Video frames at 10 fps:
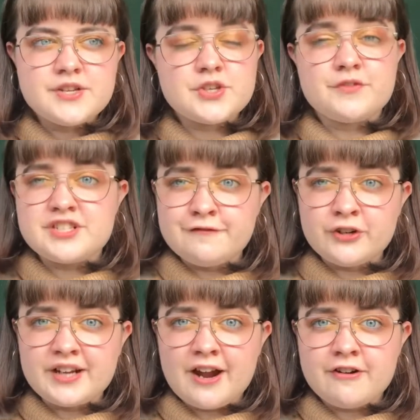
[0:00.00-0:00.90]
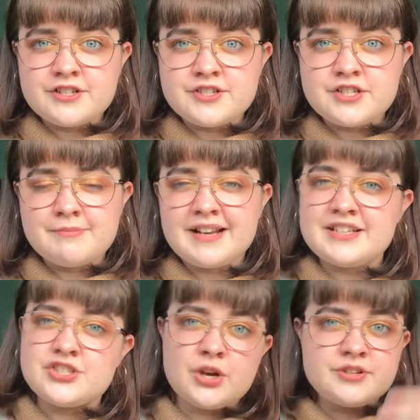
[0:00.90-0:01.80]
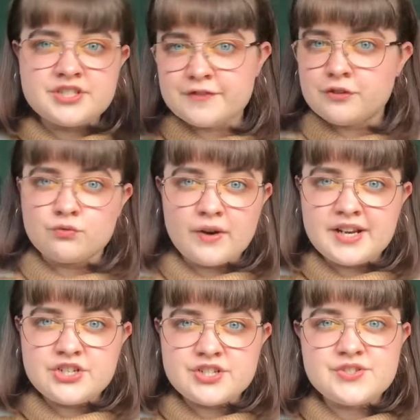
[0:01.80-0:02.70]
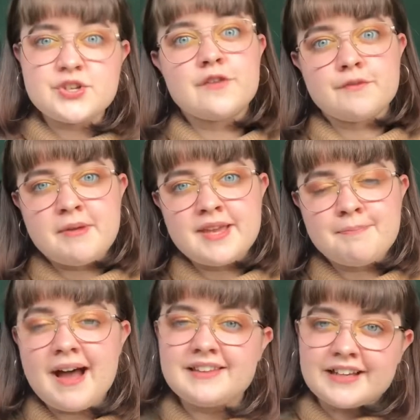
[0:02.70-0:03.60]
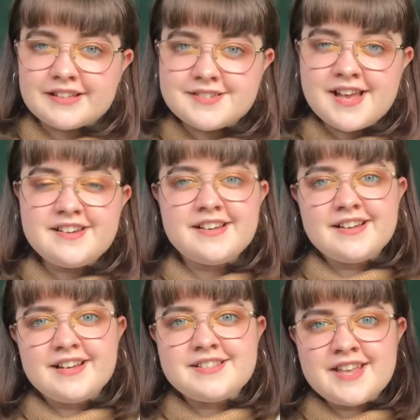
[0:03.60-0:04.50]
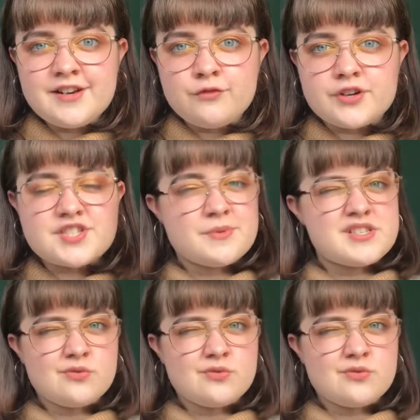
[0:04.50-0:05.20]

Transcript: So for different characters, you might need to go into different ranges. So for Pinkie Pie, like I said, it's head voice, so it's